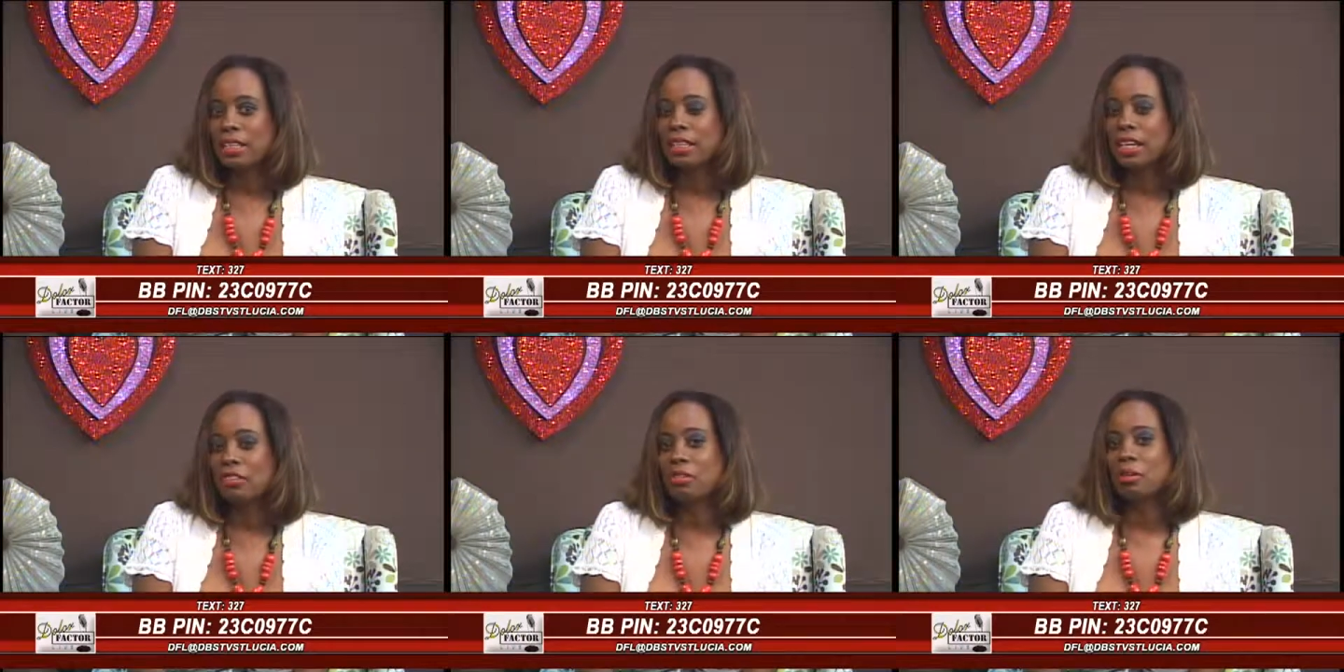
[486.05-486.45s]

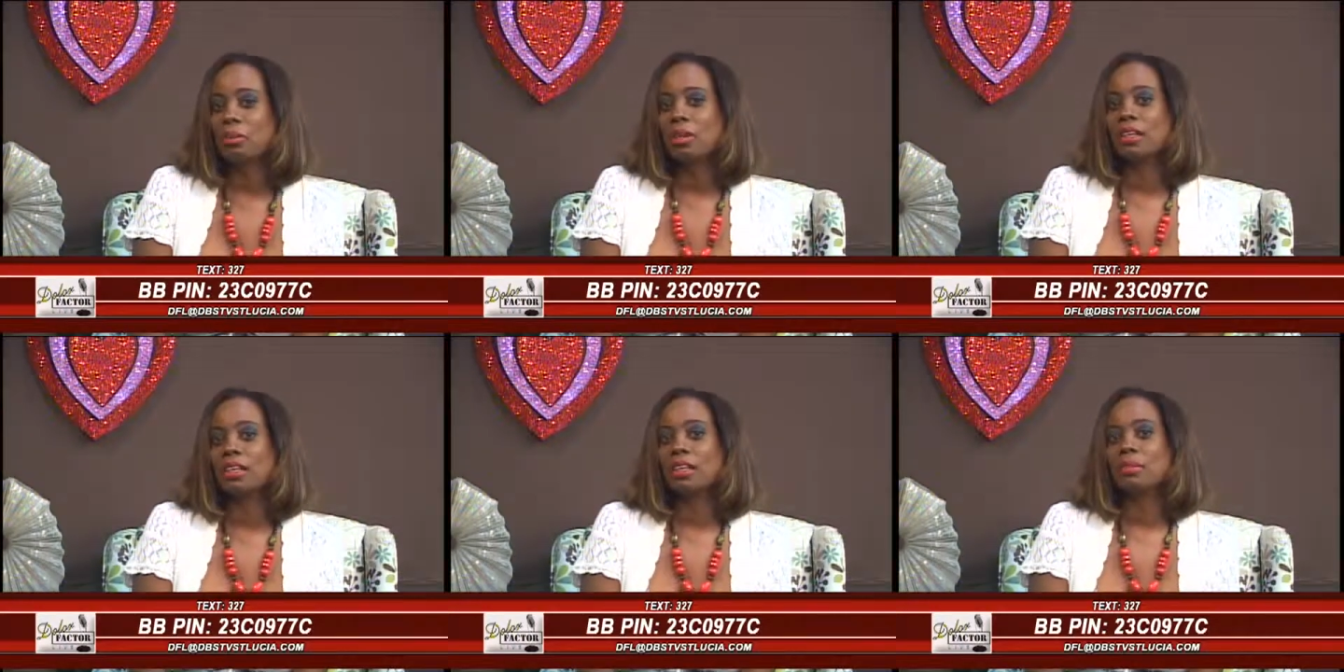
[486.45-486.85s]
Deredee
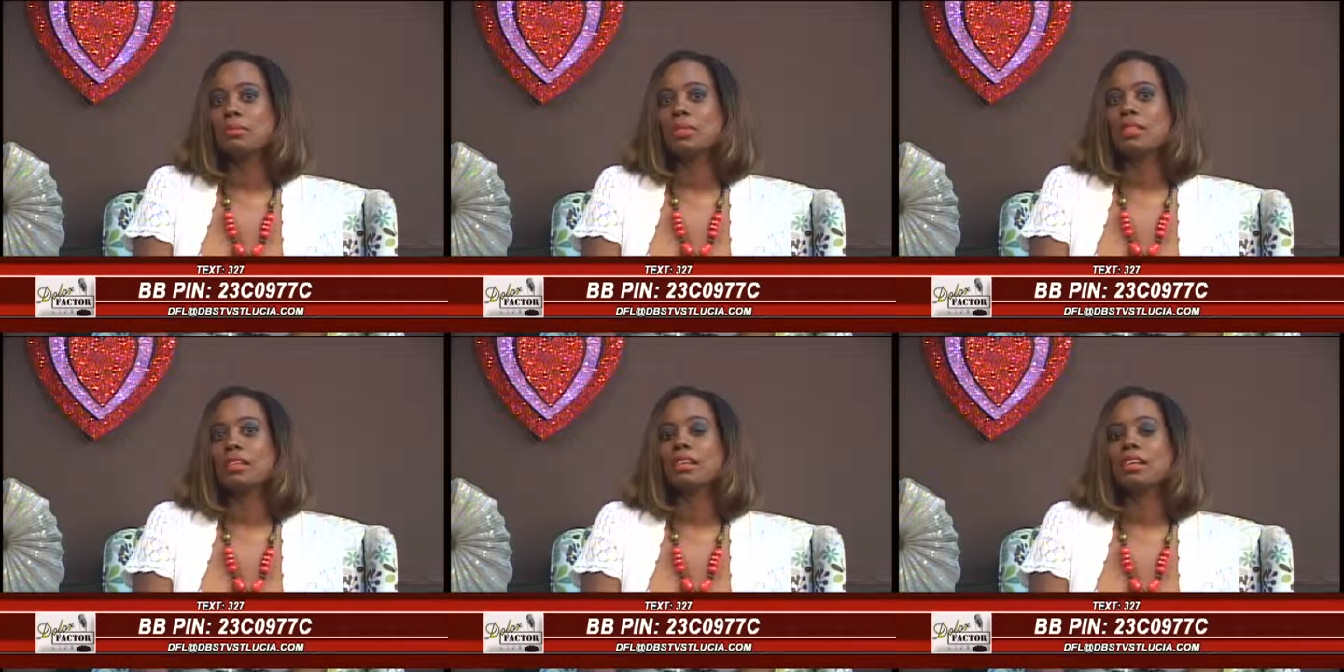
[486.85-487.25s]

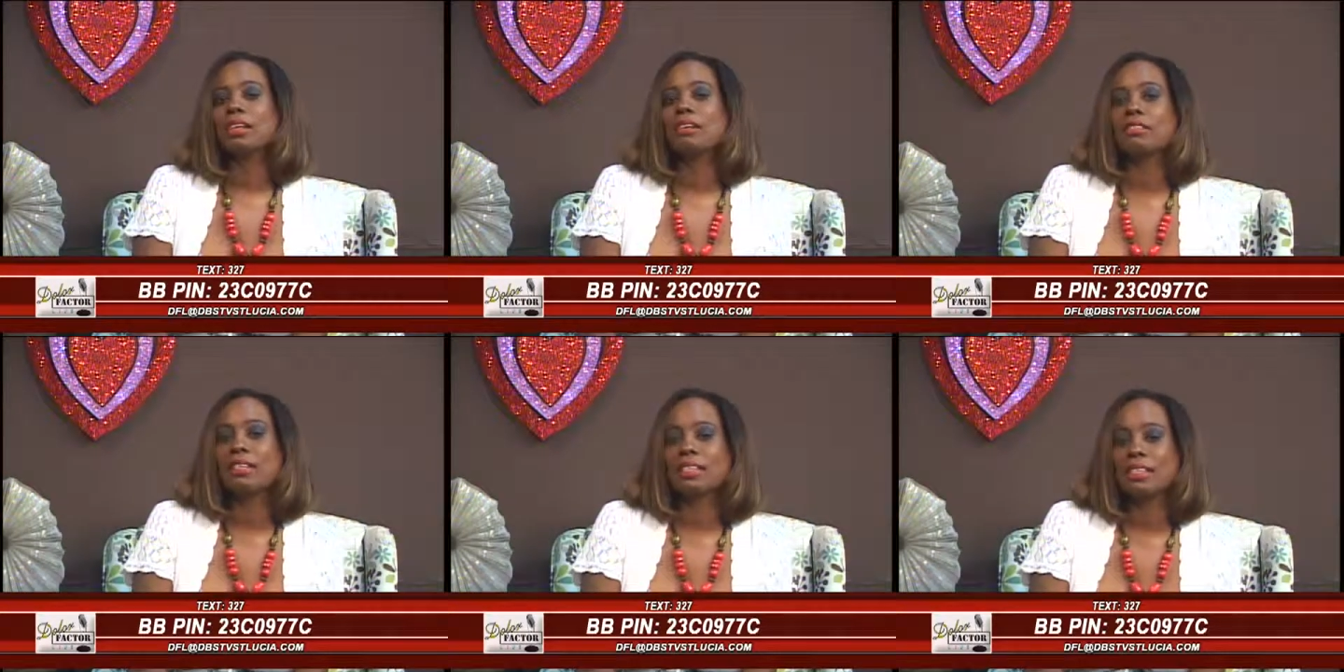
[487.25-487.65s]
Williams,
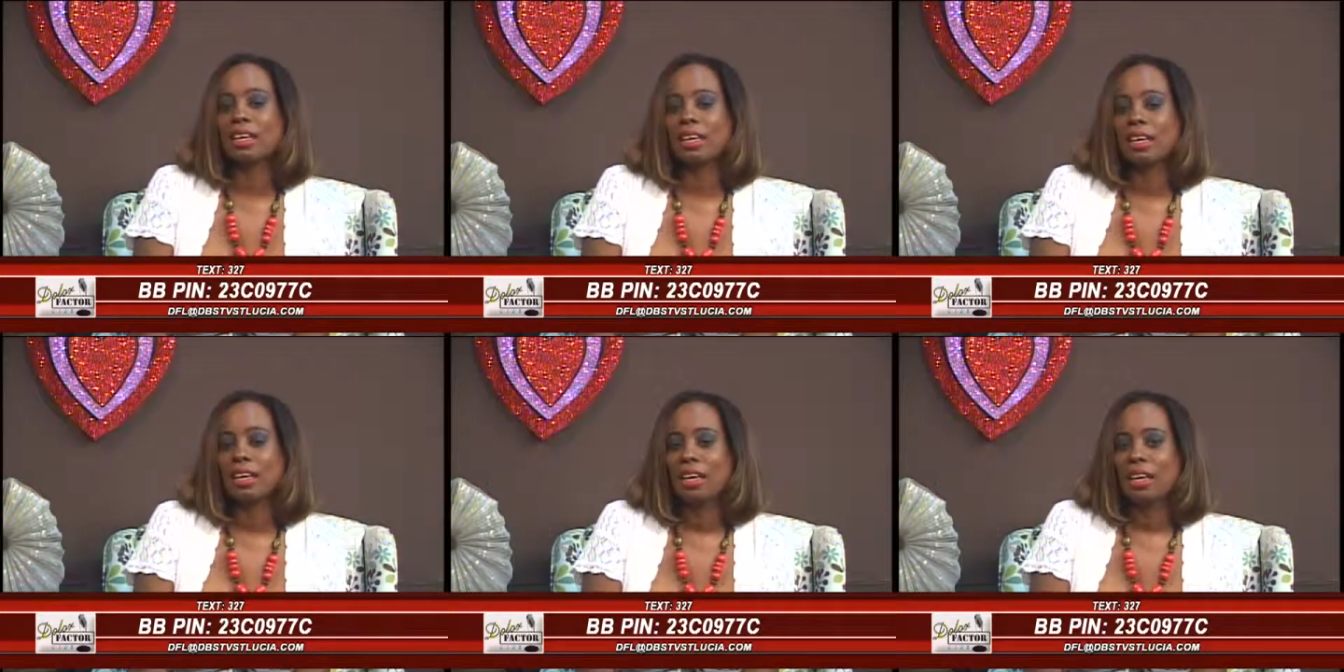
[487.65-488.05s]

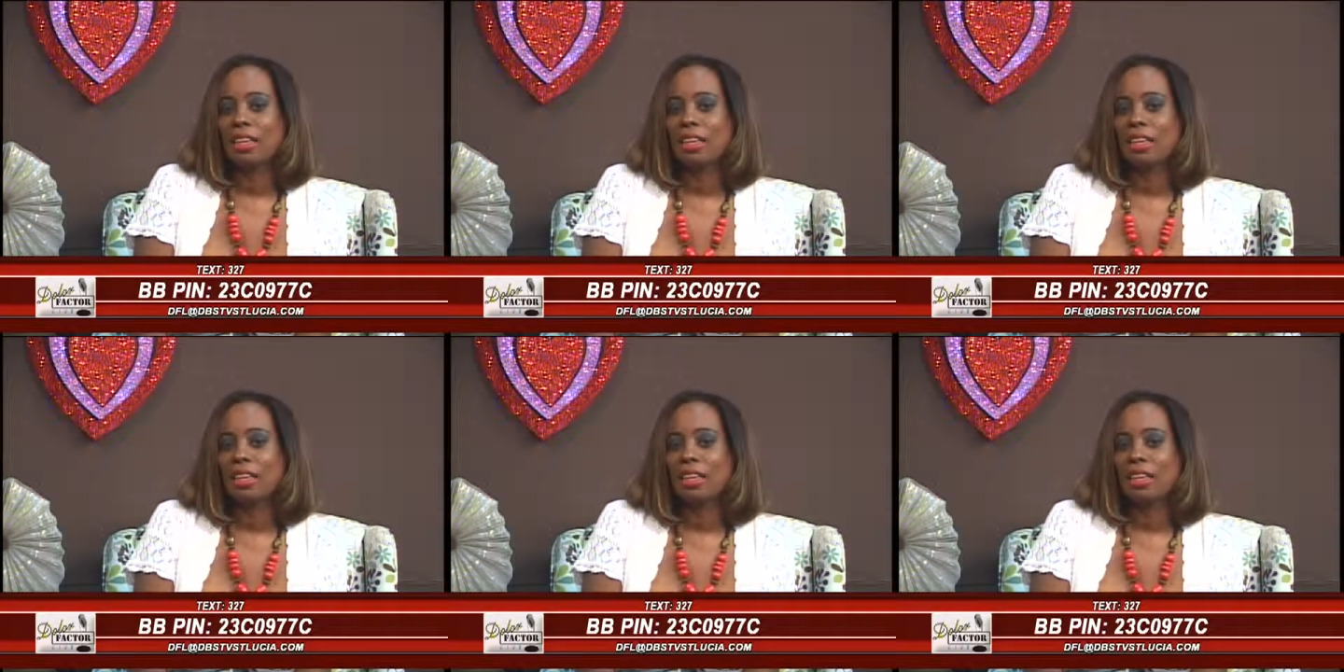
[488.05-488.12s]
Chrycee,